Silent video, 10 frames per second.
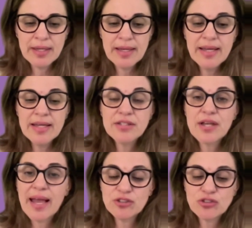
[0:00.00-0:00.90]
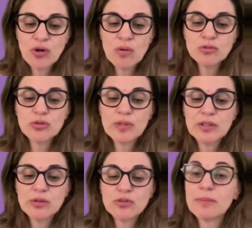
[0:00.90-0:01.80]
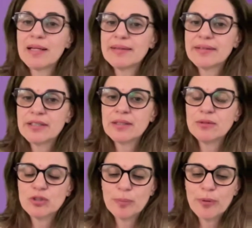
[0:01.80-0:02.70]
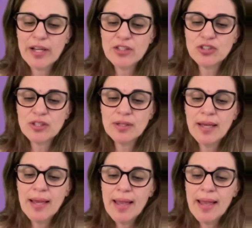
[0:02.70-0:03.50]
It has shown to reduce maternal depression